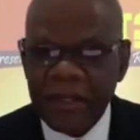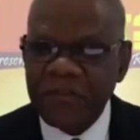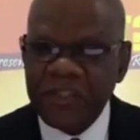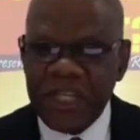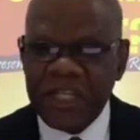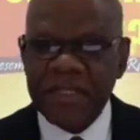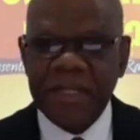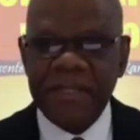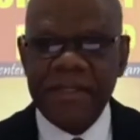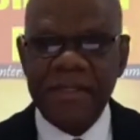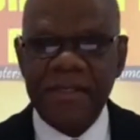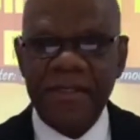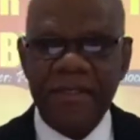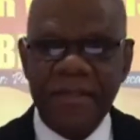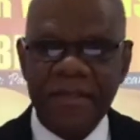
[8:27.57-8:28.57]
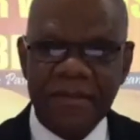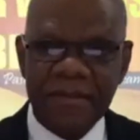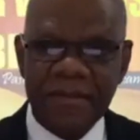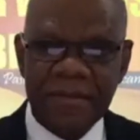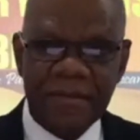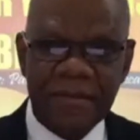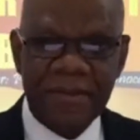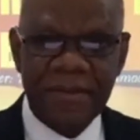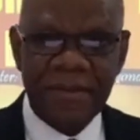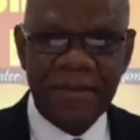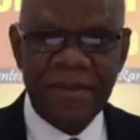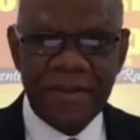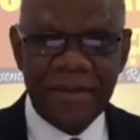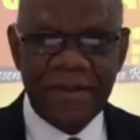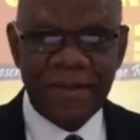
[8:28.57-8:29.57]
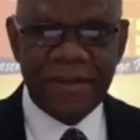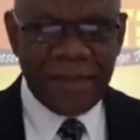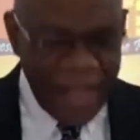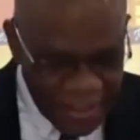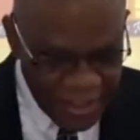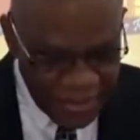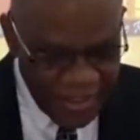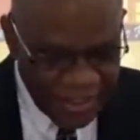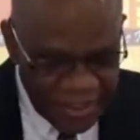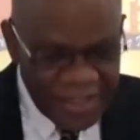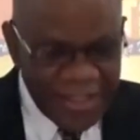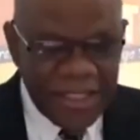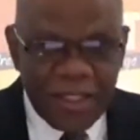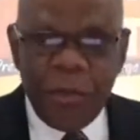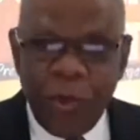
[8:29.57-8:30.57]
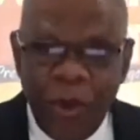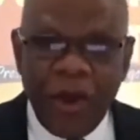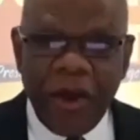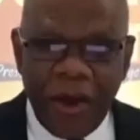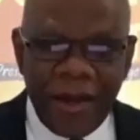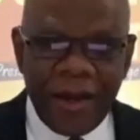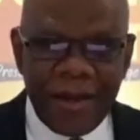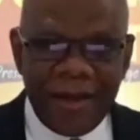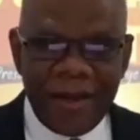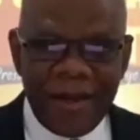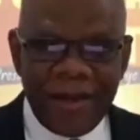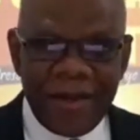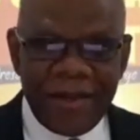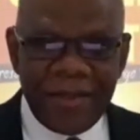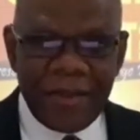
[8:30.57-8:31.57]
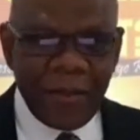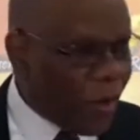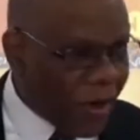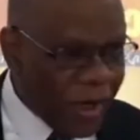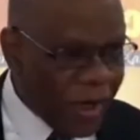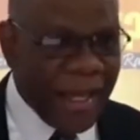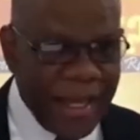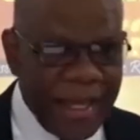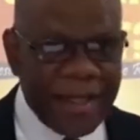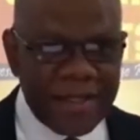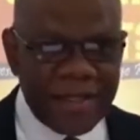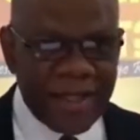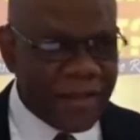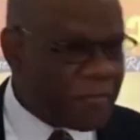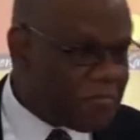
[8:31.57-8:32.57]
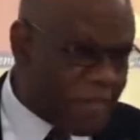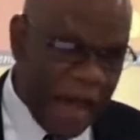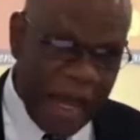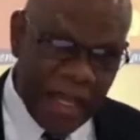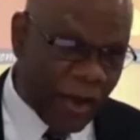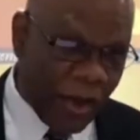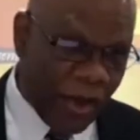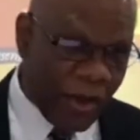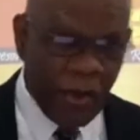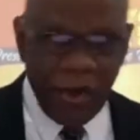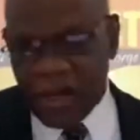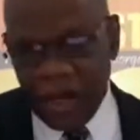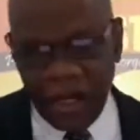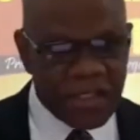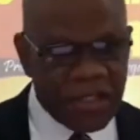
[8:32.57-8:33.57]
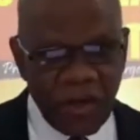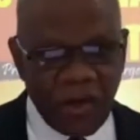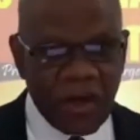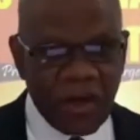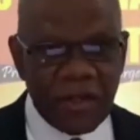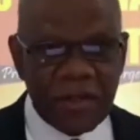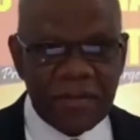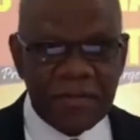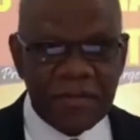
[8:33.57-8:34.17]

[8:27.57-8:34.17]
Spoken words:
of Jesus. That's the war. Yeah. The war is my law or God's law.